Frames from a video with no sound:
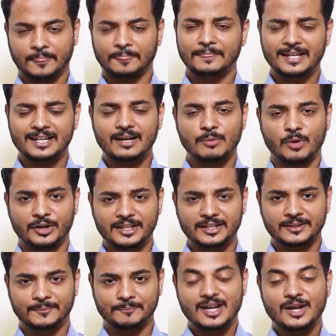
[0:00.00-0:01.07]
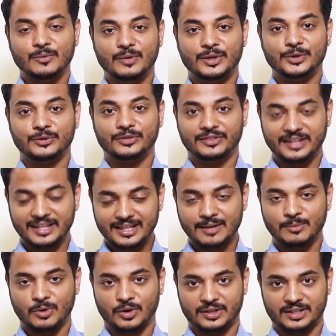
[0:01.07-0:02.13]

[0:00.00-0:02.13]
Think about it. When you think about